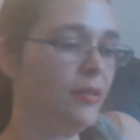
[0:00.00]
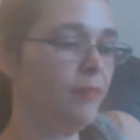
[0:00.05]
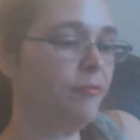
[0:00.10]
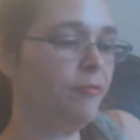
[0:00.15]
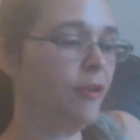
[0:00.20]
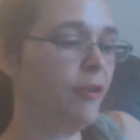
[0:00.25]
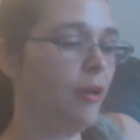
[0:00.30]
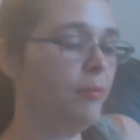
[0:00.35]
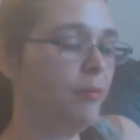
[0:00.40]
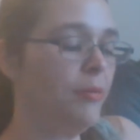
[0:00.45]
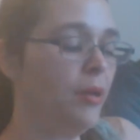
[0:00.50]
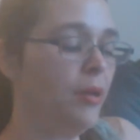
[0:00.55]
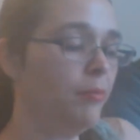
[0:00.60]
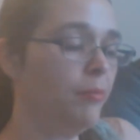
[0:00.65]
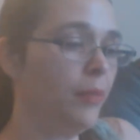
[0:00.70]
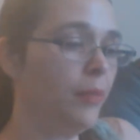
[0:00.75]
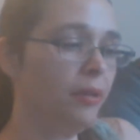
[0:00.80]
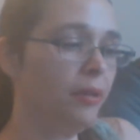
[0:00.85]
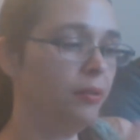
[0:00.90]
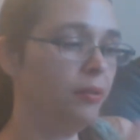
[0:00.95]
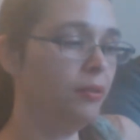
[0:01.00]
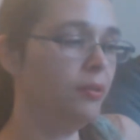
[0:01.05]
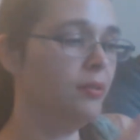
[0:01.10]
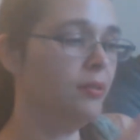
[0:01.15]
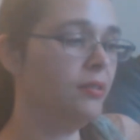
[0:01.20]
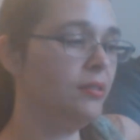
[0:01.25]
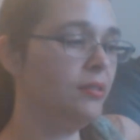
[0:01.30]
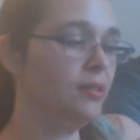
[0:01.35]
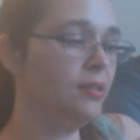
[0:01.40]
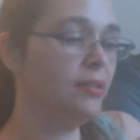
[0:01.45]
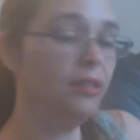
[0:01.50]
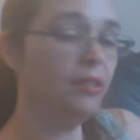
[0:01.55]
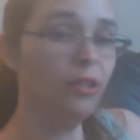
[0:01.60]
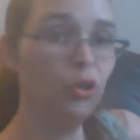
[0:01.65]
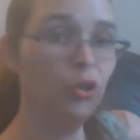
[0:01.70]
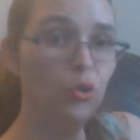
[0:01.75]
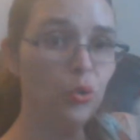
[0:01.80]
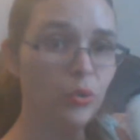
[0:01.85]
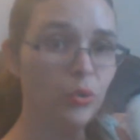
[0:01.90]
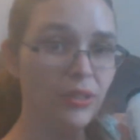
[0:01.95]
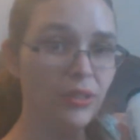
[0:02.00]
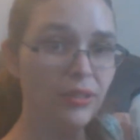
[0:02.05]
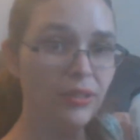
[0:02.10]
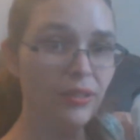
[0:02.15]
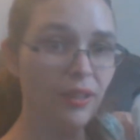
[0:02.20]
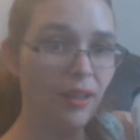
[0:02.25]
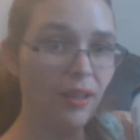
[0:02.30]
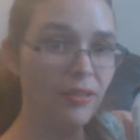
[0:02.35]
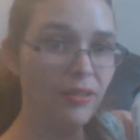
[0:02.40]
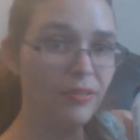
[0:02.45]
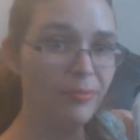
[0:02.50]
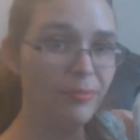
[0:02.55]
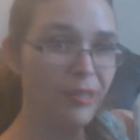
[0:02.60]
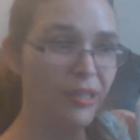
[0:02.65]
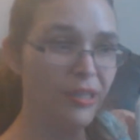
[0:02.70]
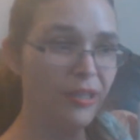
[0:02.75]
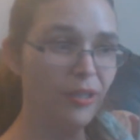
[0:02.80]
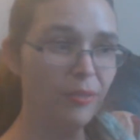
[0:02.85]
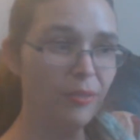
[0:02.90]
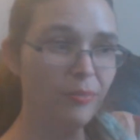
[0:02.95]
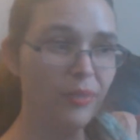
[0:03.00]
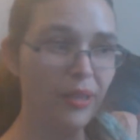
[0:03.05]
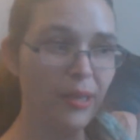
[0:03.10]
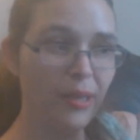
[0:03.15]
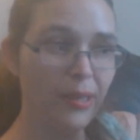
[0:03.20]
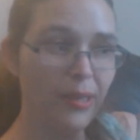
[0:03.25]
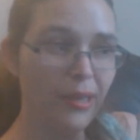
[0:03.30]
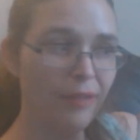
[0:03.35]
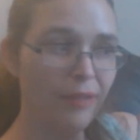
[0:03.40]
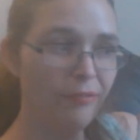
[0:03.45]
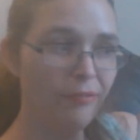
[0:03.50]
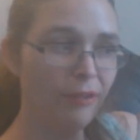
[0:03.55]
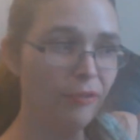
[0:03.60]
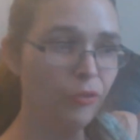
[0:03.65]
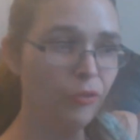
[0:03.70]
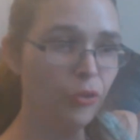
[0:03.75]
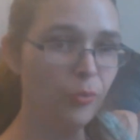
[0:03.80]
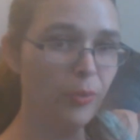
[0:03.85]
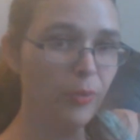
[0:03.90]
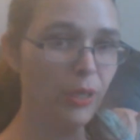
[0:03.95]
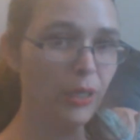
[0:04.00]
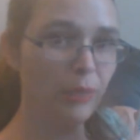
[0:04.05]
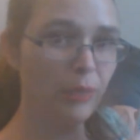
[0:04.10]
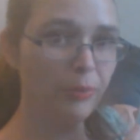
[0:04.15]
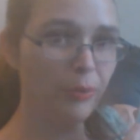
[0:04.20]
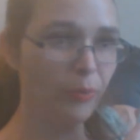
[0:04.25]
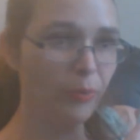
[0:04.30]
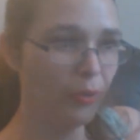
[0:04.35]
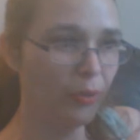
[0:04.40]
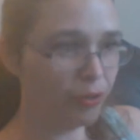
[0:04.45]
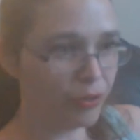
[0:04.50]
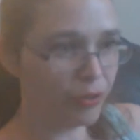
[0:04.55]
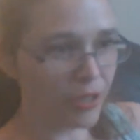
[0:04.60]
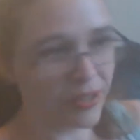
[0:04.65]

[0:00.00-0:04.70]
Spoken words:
up from Michaels. This is the Golden Gloss Medium. They had a half-off coupon. I'd been wanting to